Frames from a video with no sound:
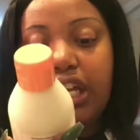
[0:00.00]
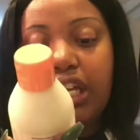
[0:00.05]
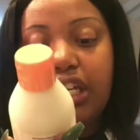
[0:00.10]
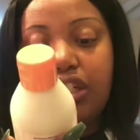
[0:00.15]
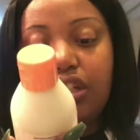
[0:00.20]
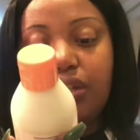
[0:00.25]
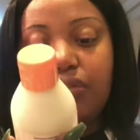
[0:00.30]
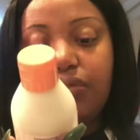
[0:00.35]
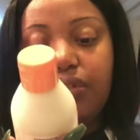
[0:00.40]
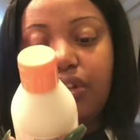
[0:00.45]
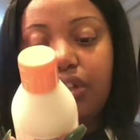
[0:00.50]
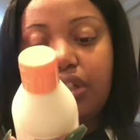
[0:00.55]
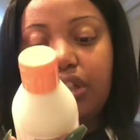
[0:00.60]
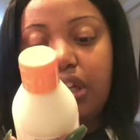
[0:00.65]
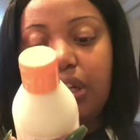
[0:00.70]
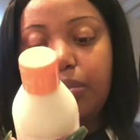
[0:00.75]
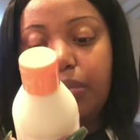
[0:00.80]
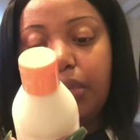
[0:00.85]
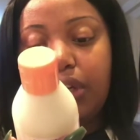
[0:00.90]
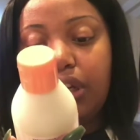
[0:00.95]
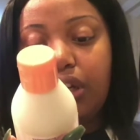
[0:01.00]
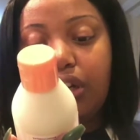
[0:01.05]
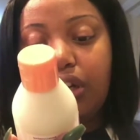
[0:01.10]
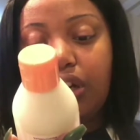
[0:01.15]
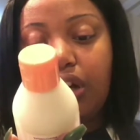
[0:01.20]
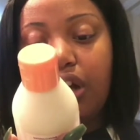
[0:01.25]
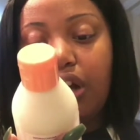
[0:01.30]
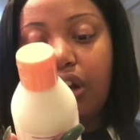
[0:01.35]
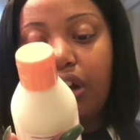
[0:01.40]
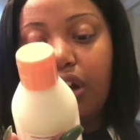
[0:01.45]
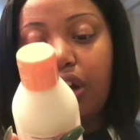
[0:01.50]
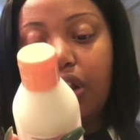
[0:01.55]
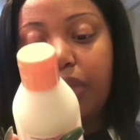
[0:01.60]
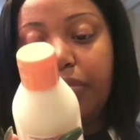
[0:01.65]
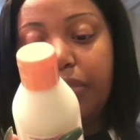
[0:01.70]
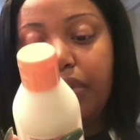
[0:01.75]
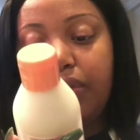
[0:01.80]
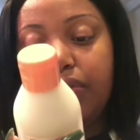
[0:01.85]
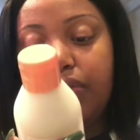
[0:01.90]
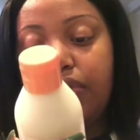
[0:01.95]
It's the first step in our
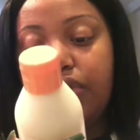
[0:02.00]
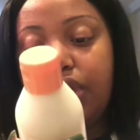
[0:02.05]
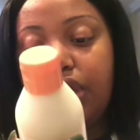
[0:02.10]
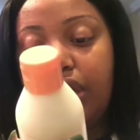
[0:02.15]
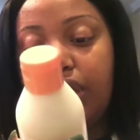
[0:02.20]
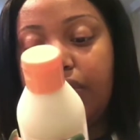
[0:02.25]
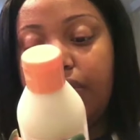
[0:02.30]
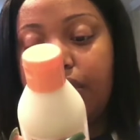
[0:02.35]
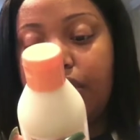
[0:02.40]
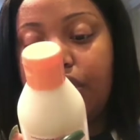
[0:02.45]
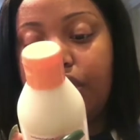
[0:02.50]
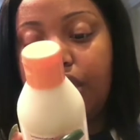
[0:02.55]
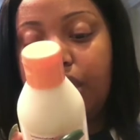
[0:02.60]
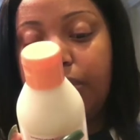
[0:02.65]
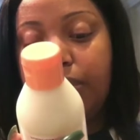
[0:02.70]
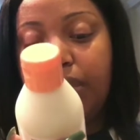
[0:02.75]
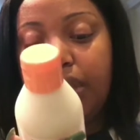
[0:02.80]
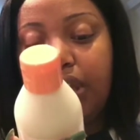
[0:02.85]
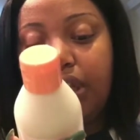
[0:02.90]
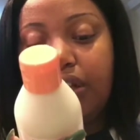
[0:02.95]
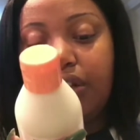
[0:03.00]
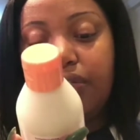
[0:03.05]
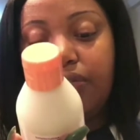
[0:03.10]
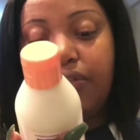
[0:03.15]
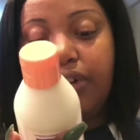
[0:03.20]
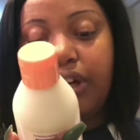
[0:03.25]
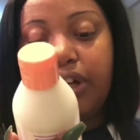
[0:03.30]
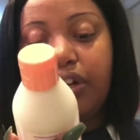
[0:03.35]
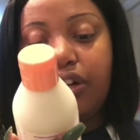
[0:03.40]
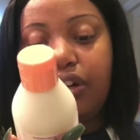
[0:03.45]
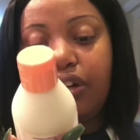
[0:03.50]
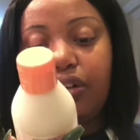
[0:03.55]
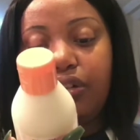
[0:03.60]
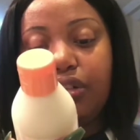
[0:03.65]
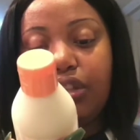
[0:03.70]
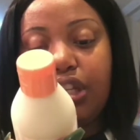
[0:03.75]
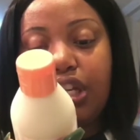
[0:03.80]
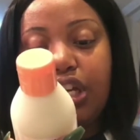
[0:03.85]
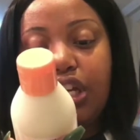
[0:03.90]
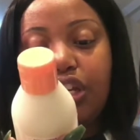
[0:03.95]
clumping routine for shapely and defined
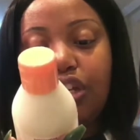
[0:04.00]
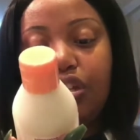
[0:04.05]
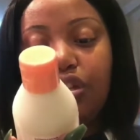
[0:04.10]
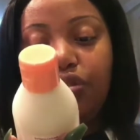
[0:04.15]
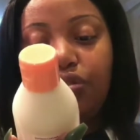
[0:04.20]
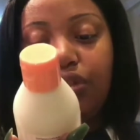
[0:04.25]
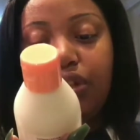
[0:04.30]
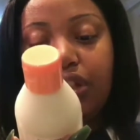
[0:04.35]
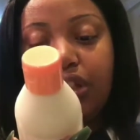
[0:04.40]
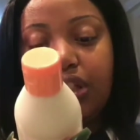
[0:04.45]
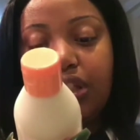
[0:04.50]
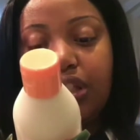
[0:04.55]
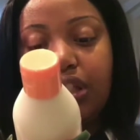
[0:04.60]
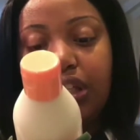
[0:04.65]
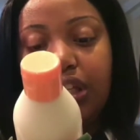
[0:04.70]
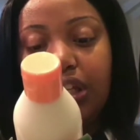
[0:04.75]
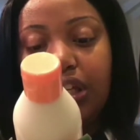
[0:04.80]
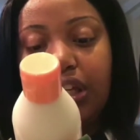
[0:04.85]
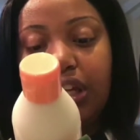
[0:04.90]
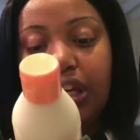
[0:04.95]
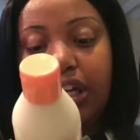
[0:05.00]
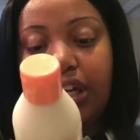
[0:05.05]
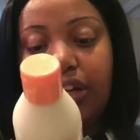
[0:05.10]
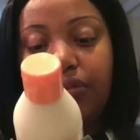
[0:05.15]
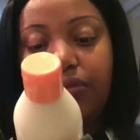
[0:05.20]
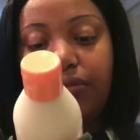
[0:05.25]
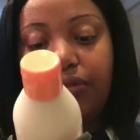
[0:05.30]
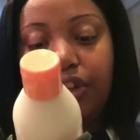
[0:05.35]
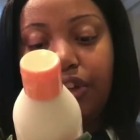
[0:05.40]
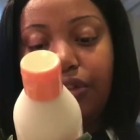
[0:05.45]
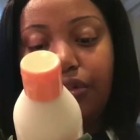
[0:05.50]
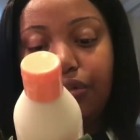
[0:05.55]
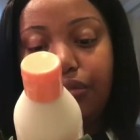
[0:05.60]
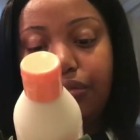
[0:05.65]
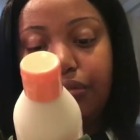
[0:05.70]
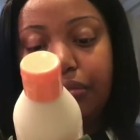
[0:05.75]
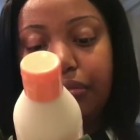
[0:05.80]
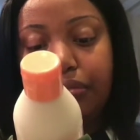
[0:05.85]
curls you can see and feel.